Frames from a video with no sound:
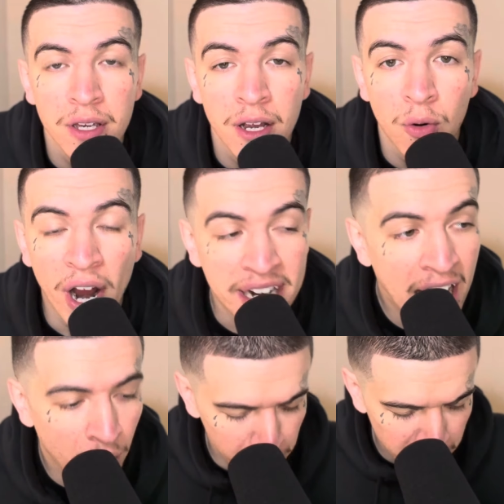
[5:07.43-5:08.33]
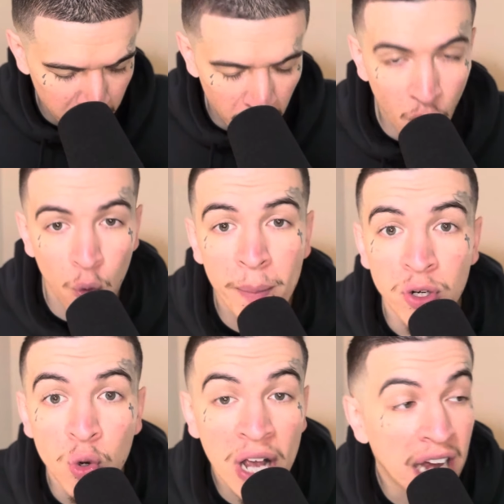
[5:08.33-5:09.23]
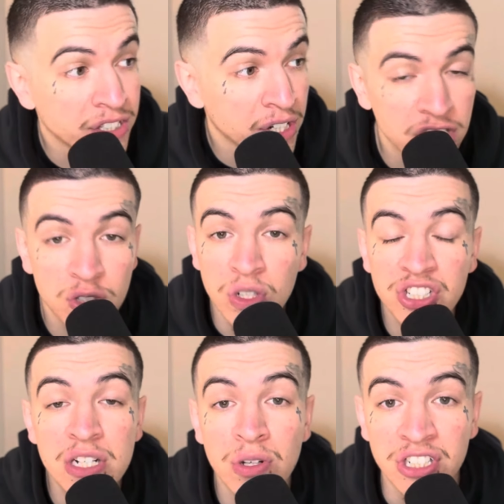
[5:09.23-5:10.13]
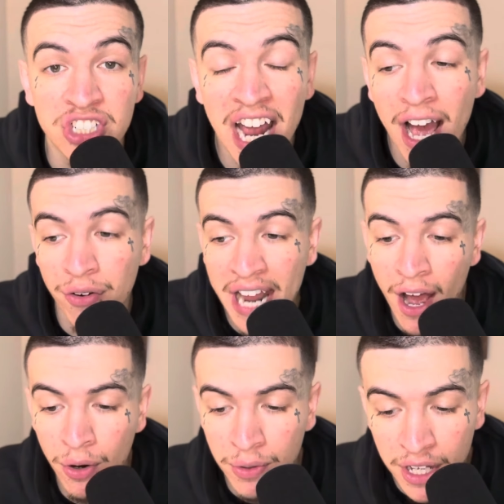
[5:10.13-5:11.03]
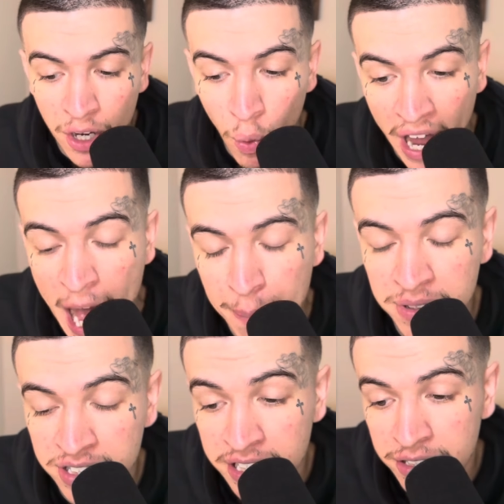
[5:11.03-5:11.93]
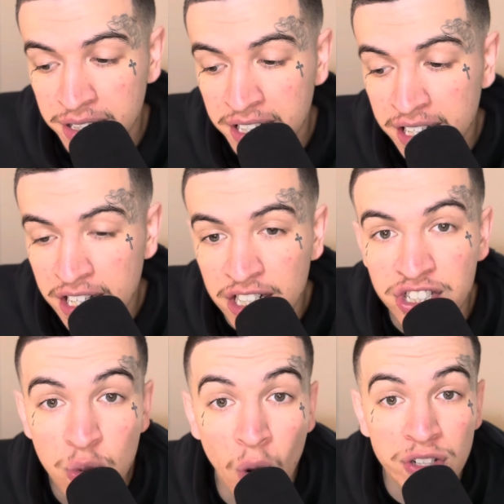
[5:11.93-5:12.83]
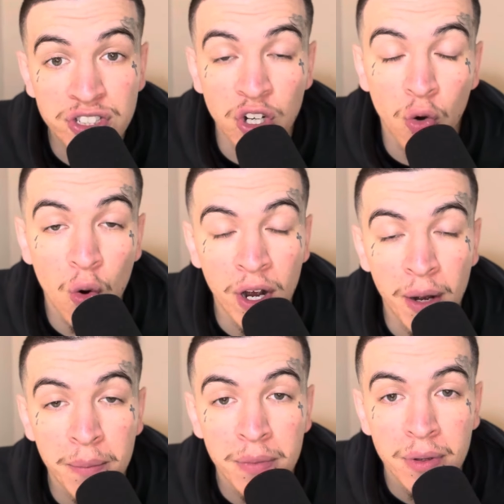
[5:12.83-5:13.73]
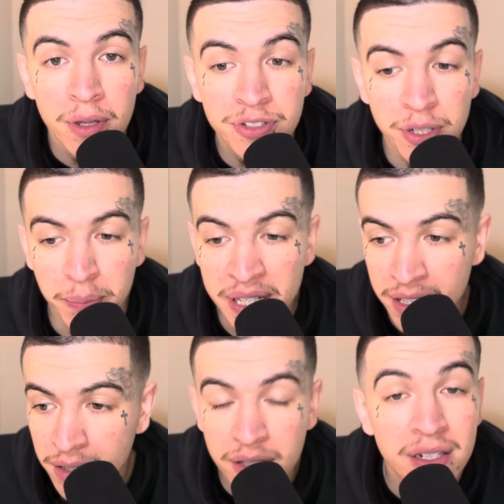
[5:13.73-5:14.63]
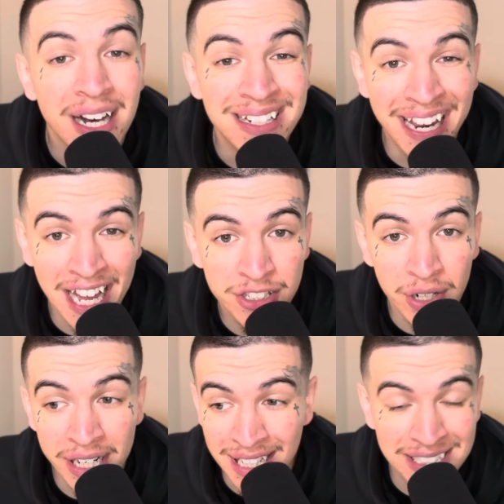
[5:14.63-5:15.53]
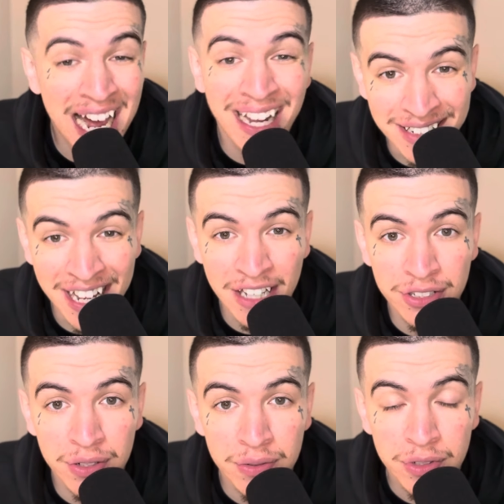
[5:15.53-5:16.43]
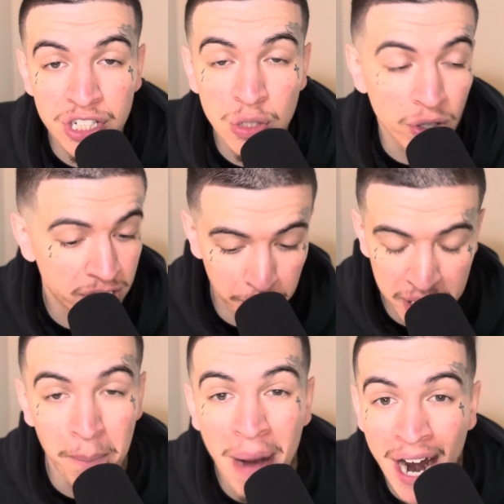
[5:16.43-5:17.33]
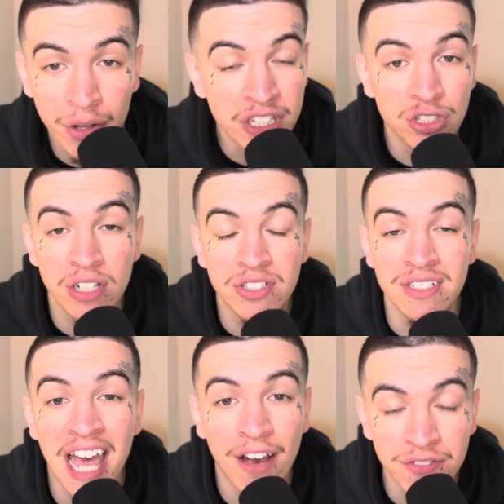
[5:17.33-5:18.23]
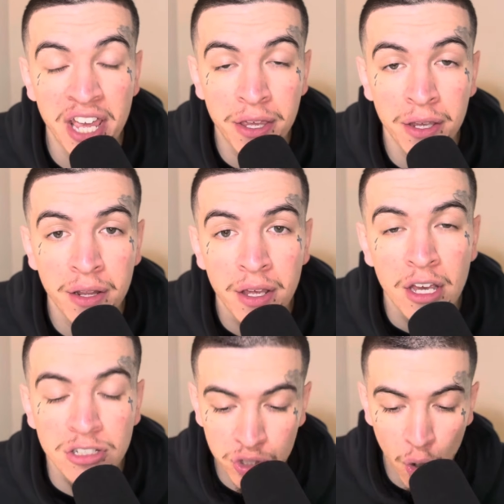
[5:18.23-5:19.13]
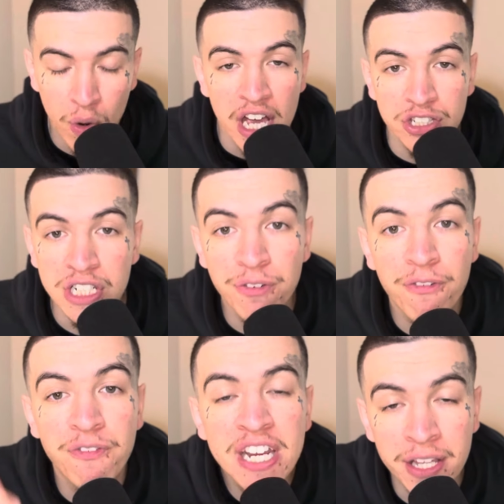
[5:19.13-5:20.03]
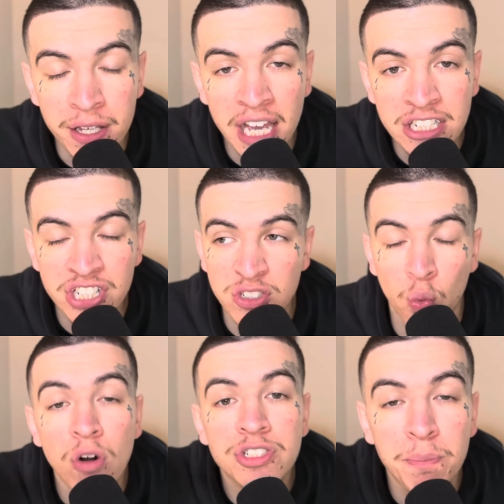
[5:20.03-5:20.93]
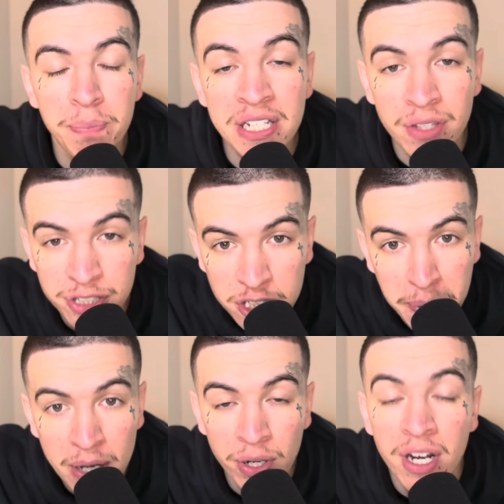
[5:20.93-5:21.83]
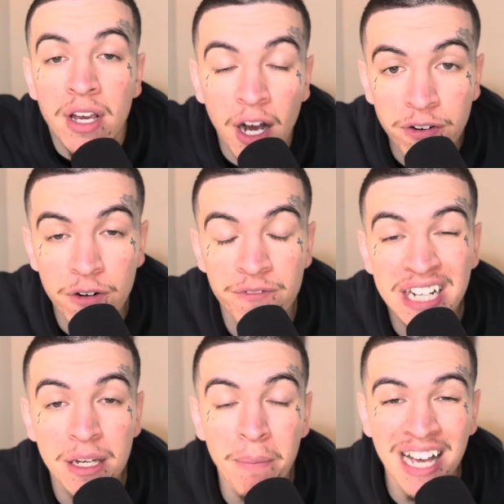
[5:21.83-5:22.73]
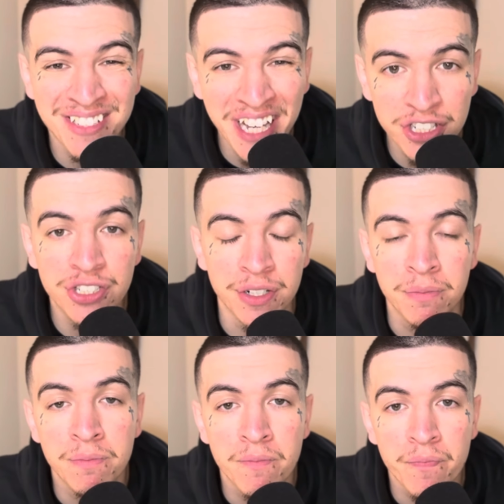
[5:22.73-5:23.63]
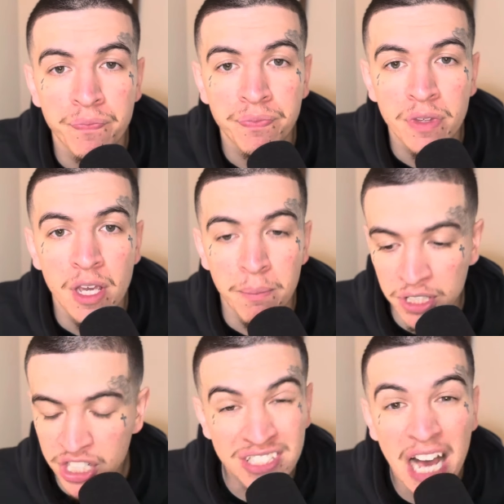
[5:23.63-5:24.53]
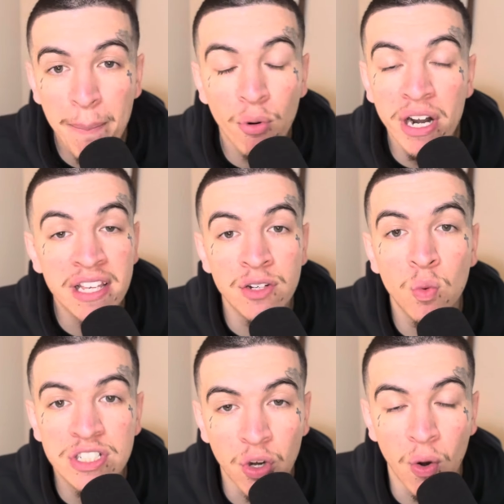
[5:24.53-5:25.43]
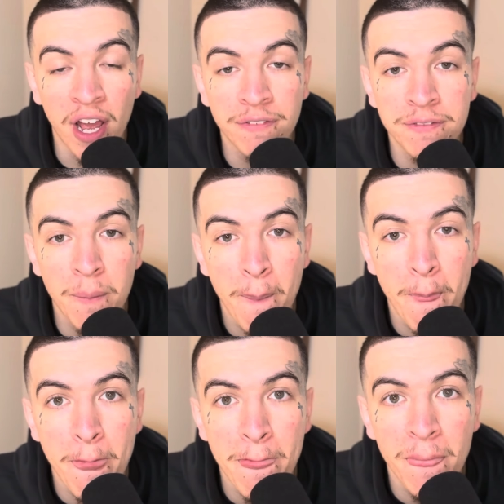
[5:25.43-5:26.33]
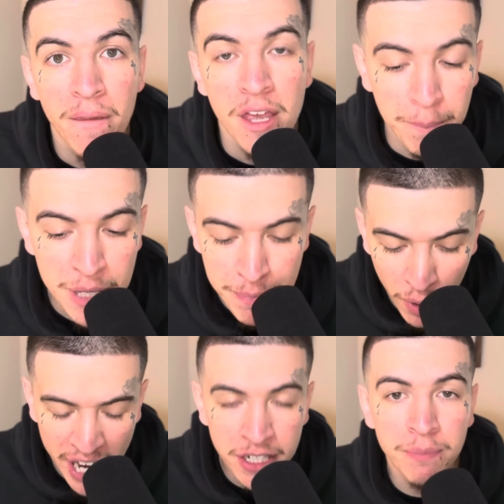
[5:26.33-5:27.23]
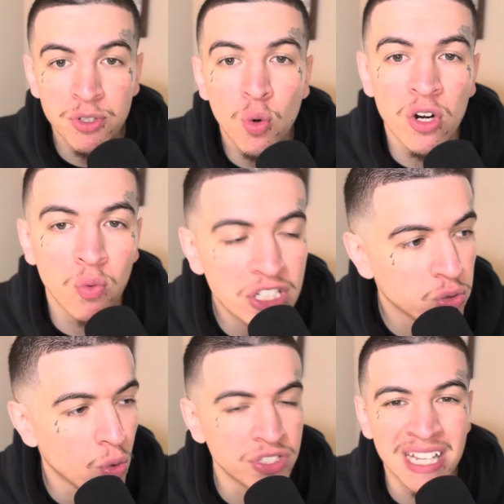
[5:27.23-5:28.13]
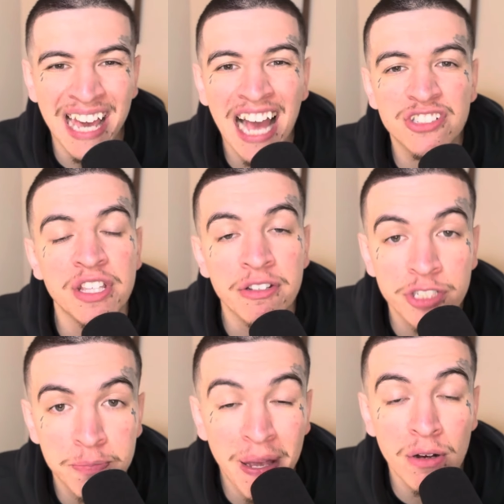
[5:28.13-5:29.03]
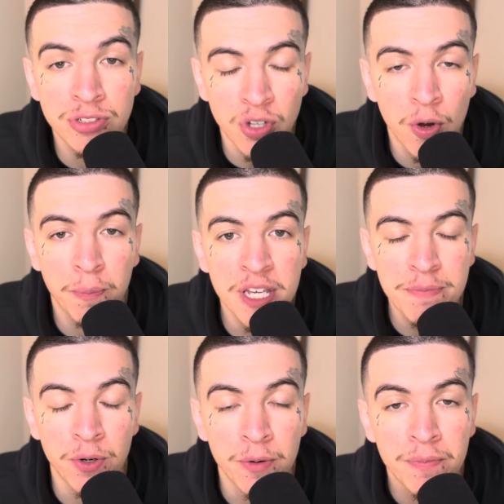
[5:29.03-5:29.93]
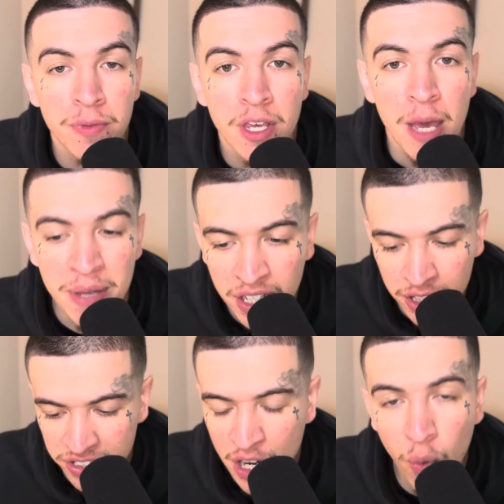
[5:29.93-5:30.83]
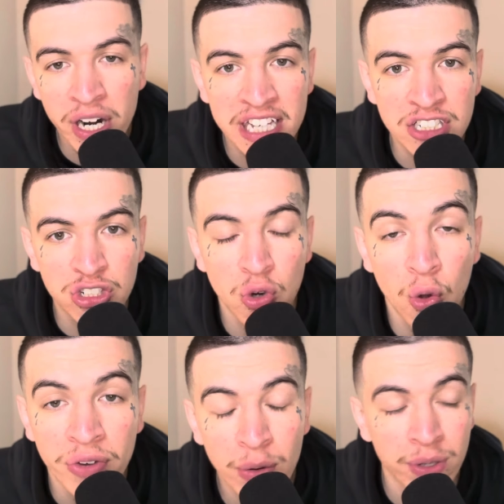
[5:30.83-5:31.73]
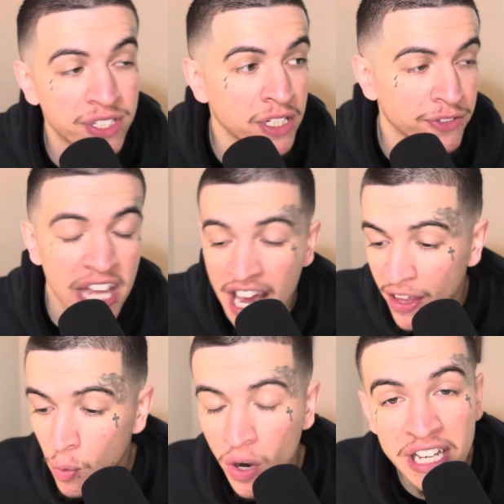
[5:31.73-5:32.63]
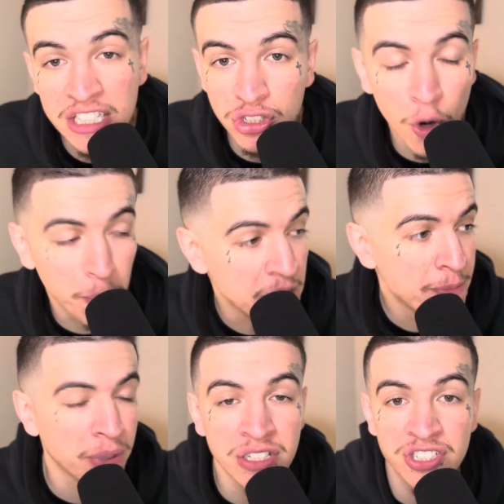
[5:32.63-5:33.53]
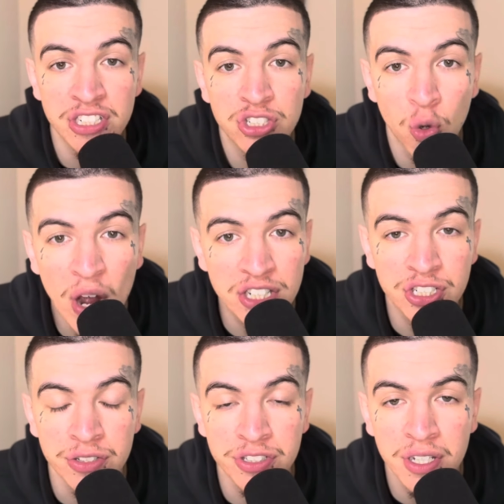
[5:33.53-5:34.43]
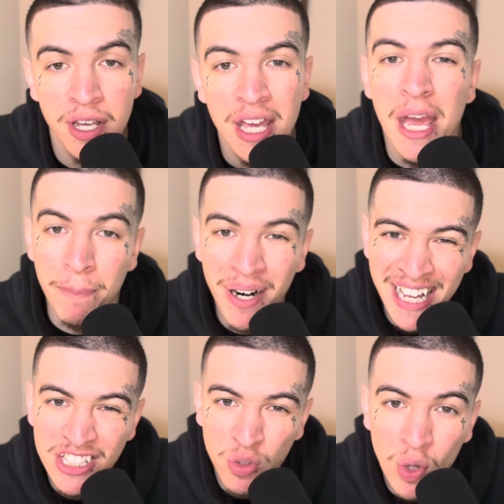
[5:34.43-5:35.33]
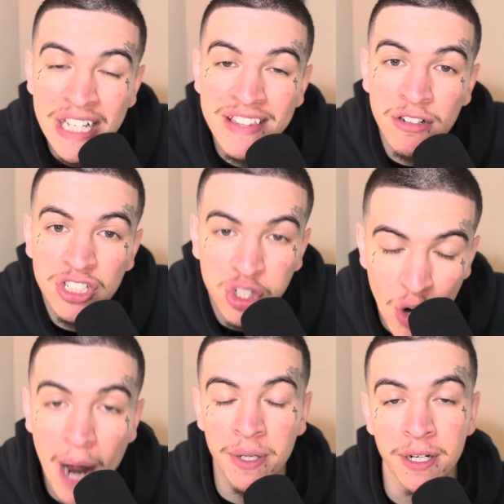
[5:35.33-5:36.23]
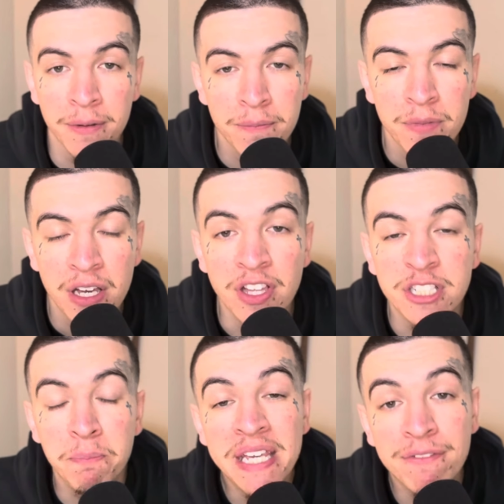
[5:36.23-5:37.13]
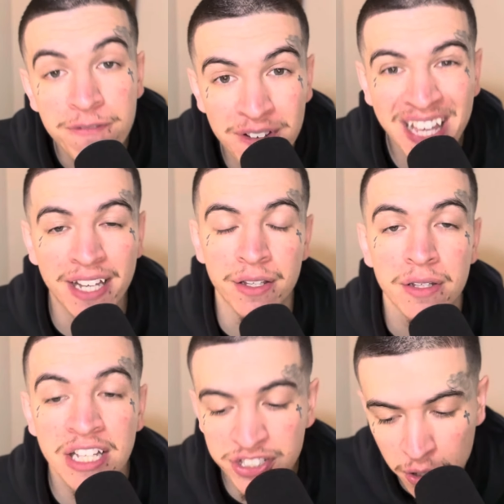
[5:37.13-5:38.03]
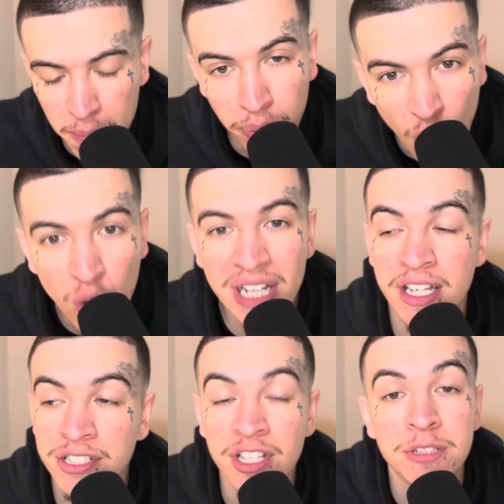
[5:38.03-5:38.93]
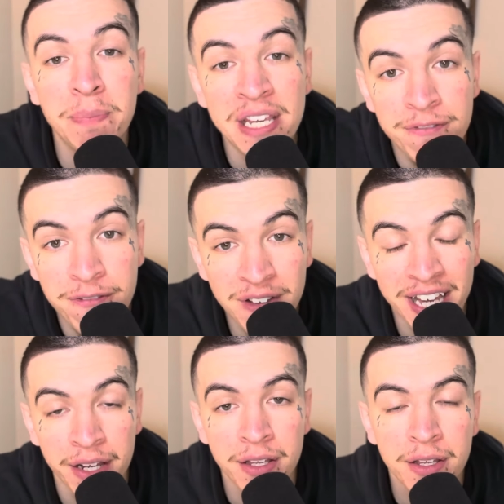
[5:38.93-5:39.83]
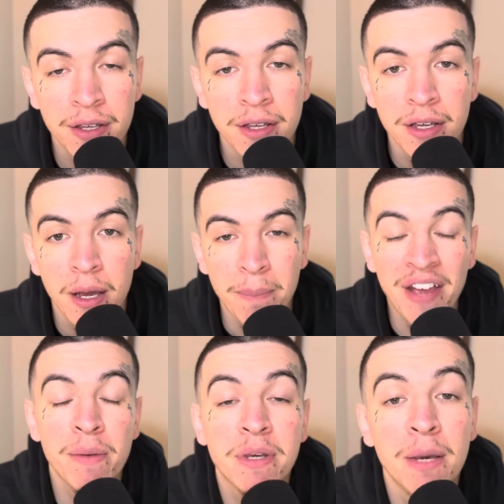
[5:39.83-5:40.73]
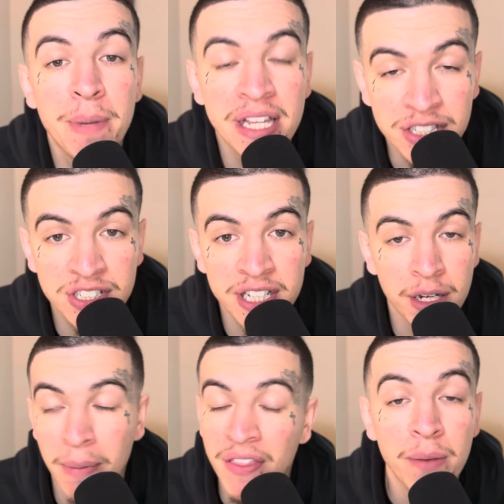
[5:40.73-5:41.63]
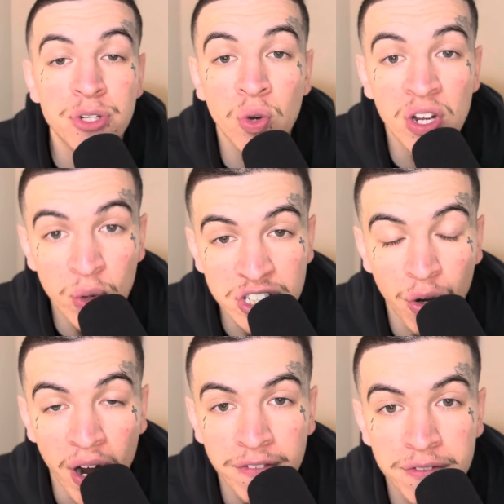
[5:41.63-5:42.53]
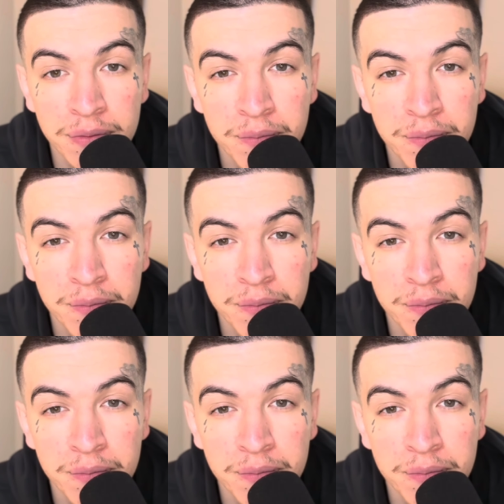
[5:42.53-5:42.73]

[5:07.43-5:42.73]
Right now, a woman who got touched when she was a child, now what happens is she wants to grow up to be a dancer, an exotic dancer. She wants to be a model that dresses half naked. So she's feeding and she's worshiping the spirit of her victimization, but she's operating in witchcraft. People end up doing rituals and casting spells on people because they want to control narratives. They want to control people and situations, but it's really their trauma that's being fed. It's their brokenness that's being fed by them committing sin and by them doing witchcraft.